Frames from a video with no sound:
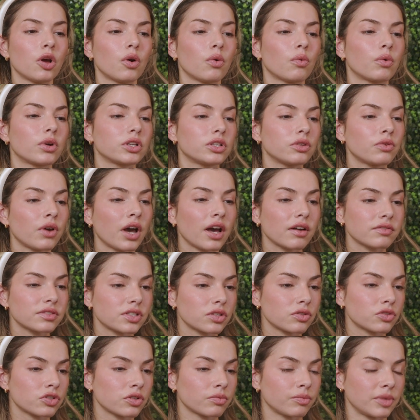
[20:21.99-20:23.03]
When you have
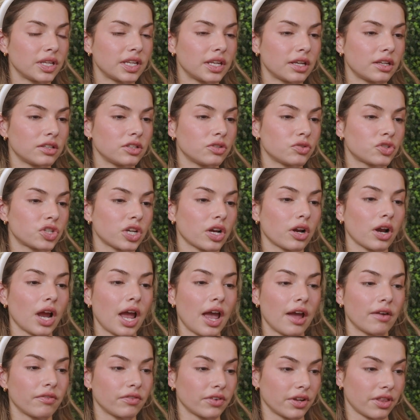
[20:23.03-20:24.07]
social media and you share
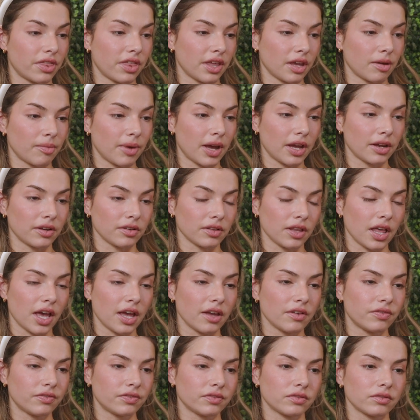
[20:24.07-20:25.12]
everything about your
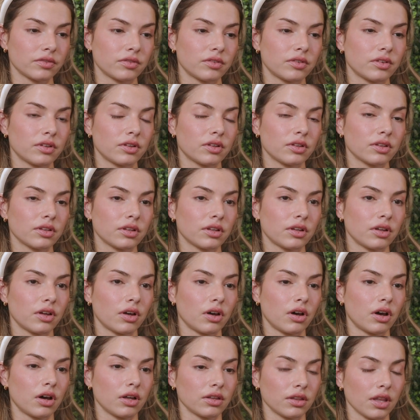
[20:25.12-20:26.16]
life
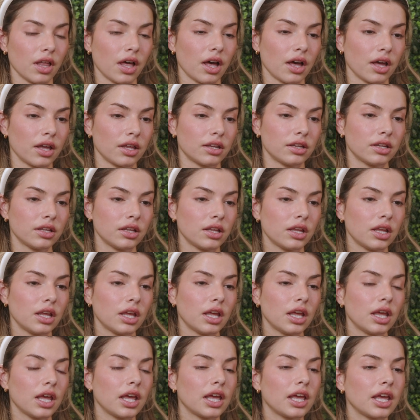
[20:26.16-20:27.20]
online,
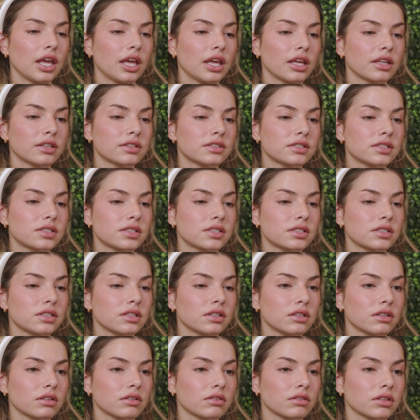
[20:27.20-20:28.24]
it's
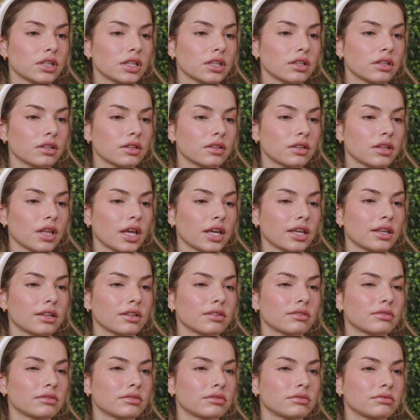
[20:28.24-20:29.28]
like
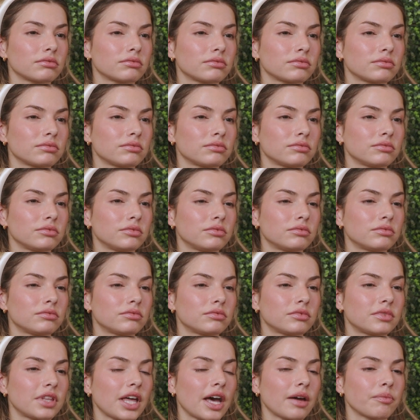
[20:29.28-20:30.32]

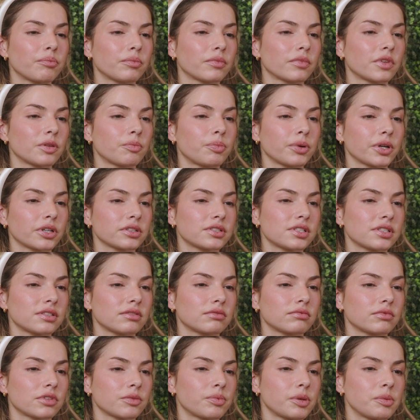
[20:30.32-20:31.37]
that the
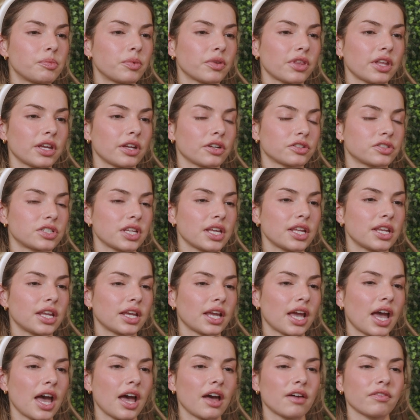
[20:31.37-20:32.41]
person the people that you're
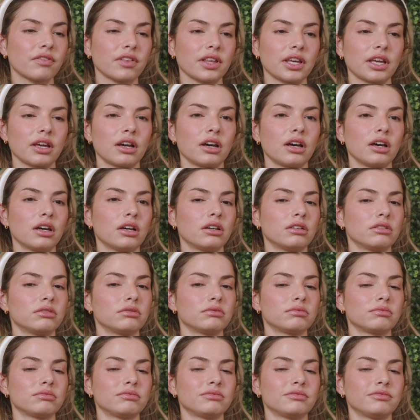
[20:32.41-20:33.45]
dating have like a
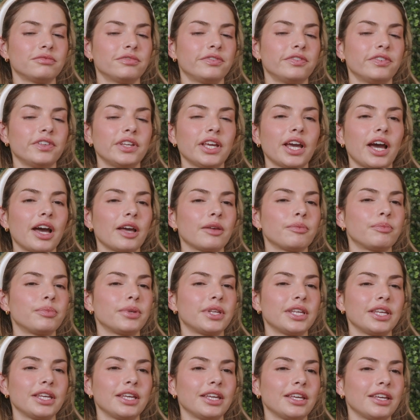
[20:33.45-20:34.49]

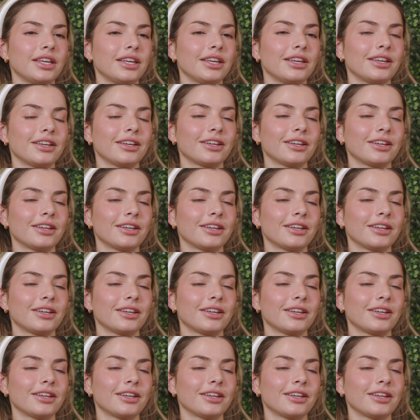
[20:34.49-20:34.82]
VIP